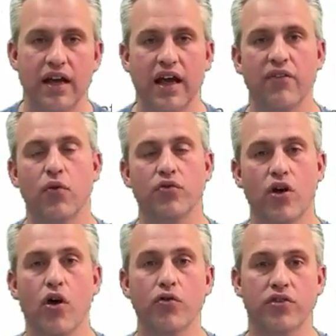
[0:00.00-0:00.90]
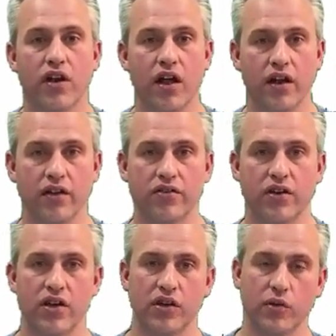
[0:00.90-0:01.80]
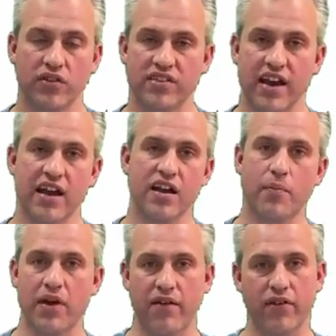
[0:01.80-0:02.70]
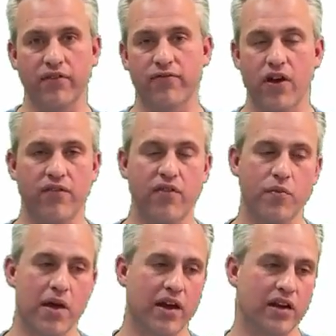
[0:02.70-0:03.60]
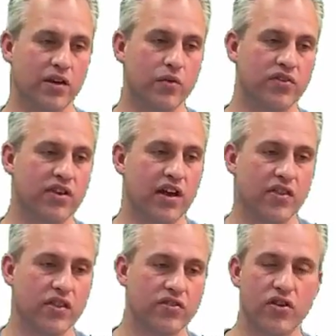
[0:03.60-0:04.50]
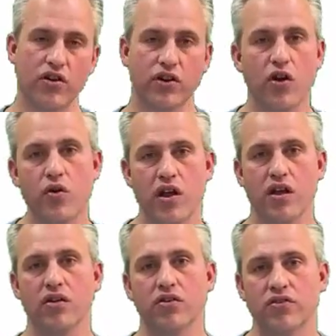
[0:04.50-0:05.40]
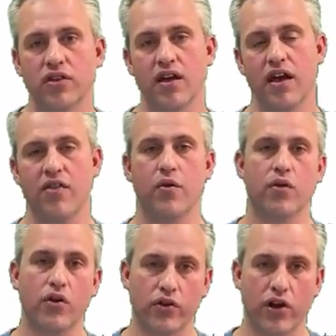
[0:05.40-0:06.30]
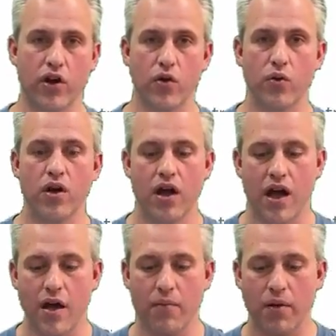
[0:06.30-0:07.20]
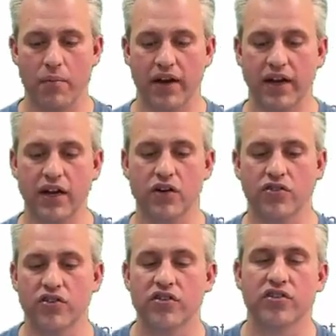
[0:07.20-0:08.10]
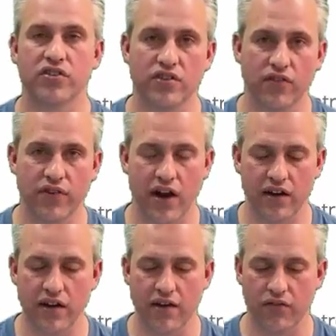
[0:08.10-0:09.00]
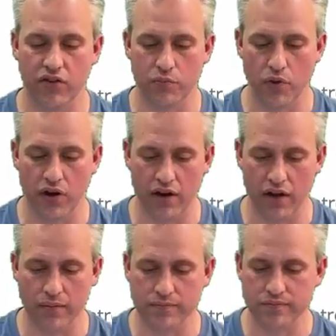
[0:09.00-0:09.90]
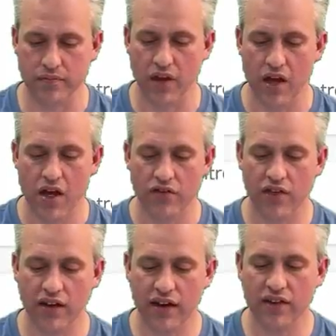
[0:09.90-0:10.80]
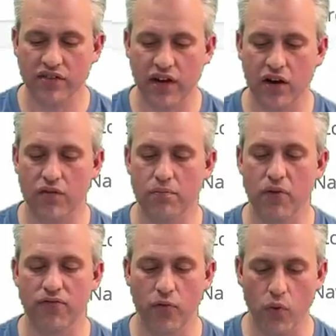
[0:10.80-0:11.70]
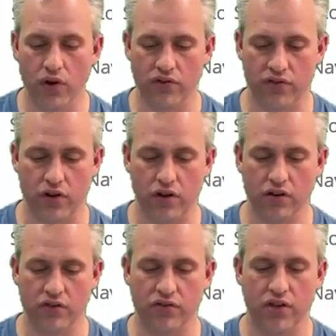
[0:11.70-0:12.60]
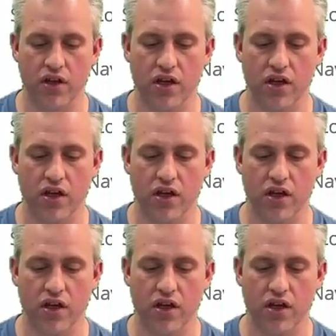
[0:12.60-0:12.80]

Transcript: If it was a hosted hunt, you would stand up in front of everybody and you would say the start code is, and they would all go. But here, since it's a self-guided, you have to just put it in. So that takes care of before it starts.